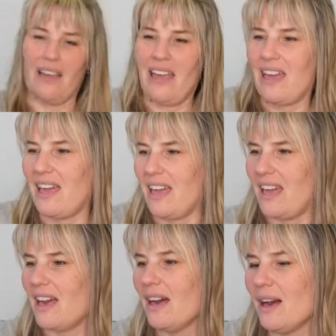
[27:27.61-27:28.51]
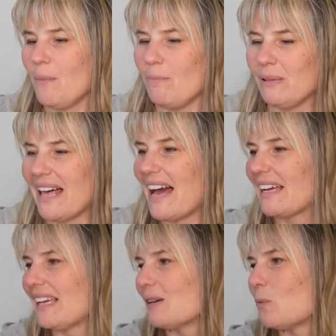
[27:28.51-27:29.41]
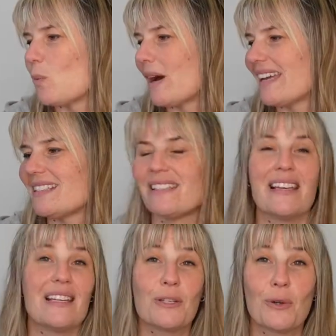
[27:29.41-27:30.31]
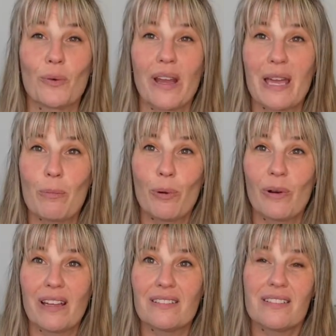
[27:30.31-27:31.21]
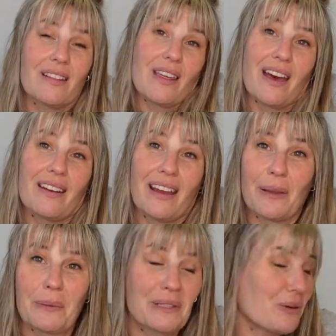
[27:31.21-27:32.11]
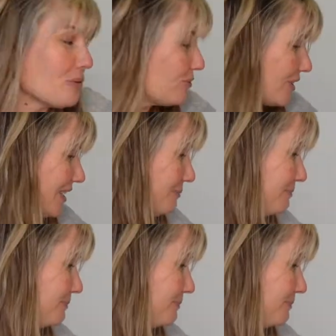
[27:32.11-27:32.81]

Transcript: a black and white and gray print that I would go for it.